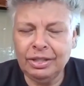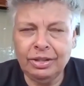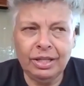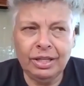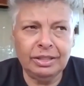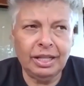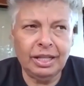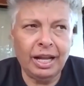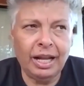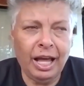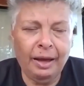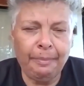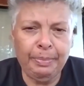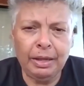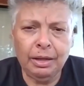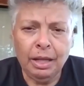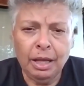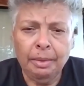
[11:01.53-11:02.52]
things that
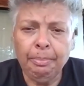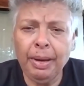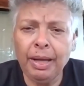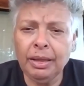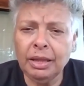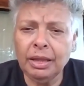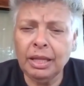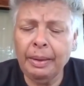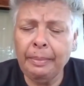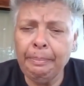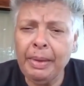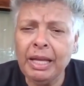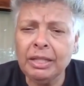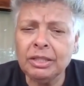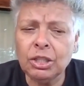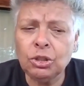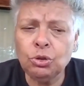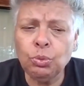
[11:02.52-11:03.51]
happened, but the
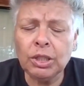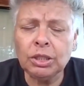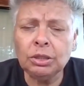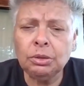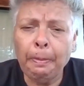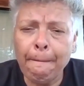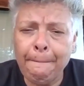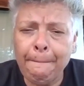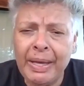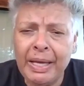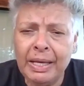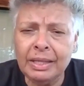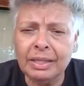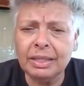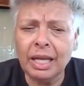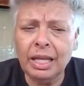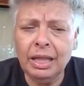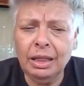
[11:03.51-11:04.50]
message was
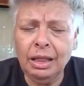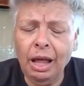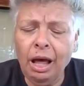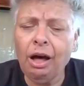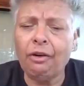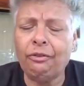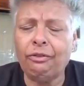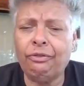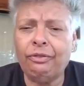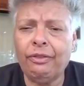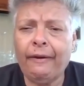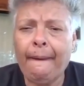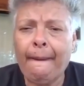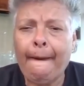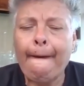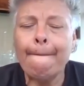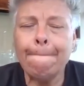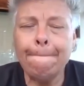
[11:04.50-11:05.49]
peace and love.
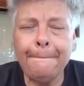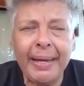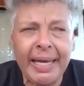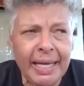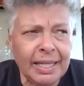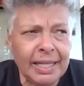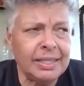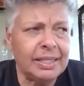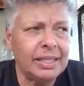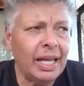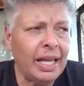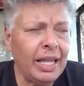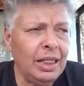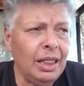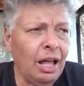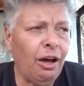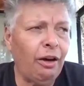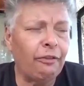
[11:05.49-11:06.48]
Peace
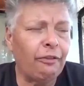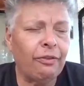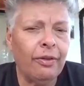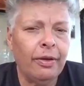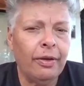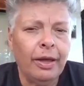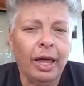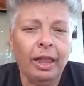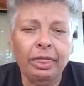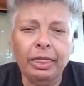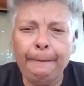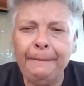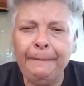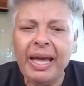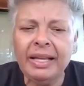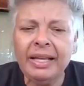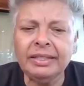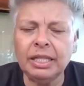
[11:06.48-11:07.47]
and love, the
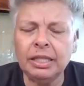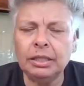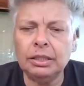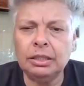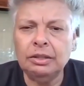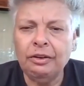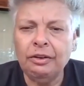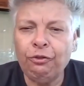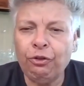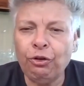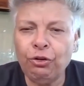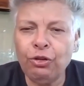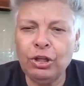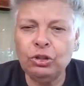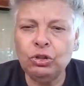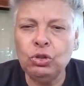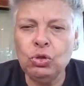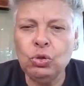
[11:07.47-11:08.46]
basis for
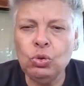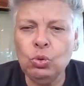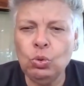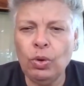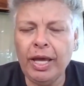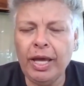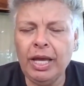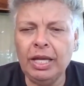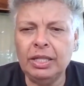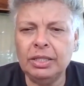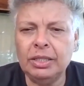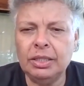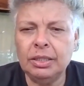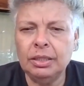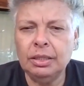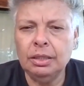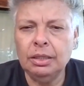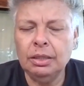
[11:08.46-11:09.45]
this new age.
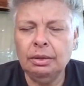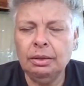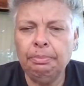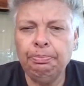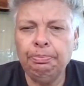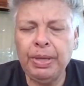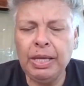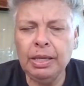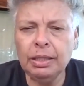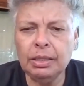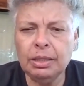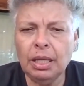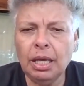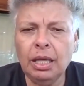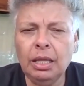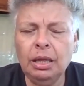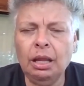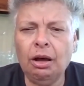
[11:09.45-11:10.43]
Peace
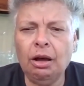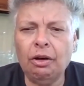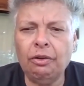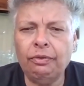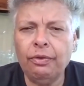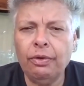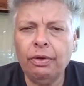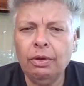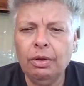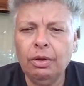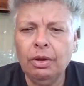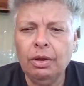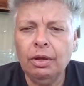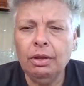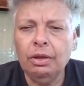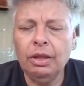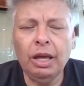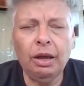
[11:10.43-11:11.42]
and love.
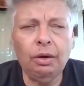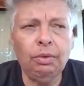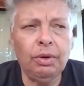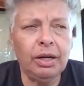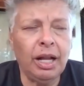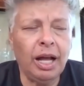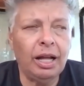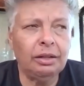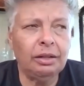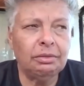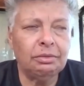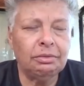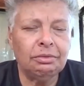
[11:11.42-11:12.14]
They were not